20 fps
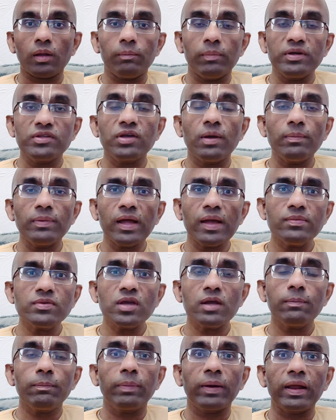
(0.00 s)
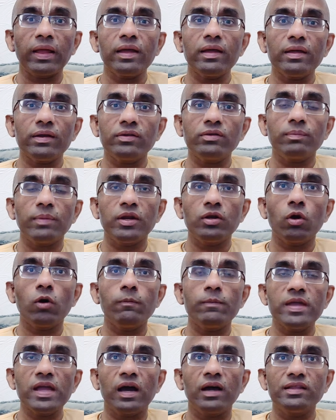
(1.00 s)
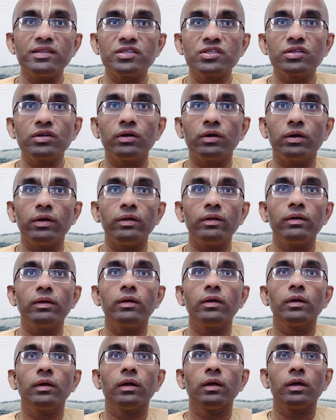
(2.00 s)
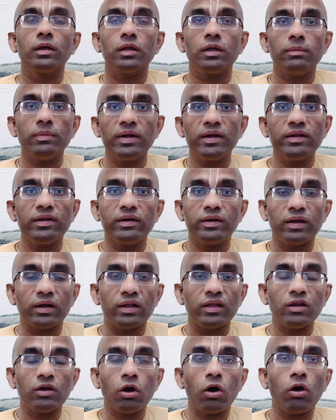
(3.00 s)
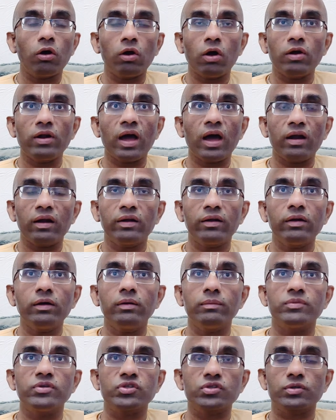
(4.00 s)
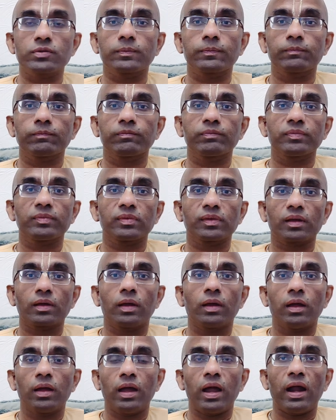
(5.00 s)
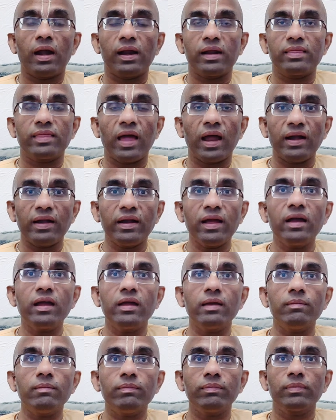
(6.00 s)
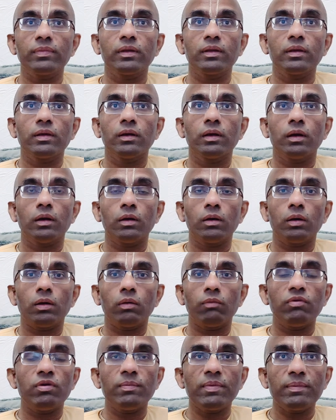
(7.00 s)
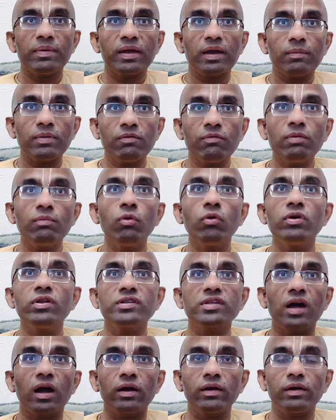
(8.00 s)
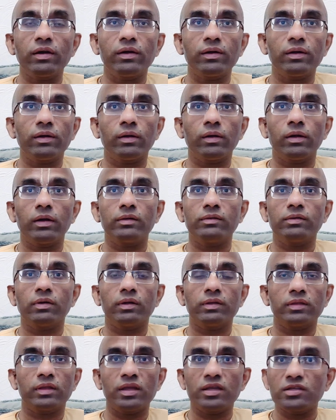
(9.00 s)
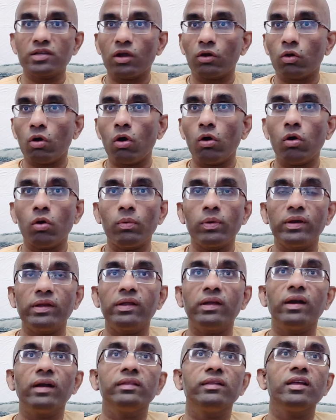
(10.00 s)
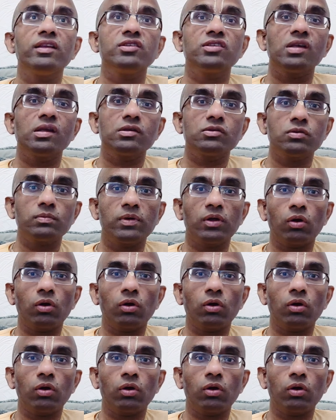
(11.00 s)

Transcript: But sometimes our prayers may not be answered immediately or on our terms. And at that time, we may become even more disheartened. Things are wrong over here, and things seem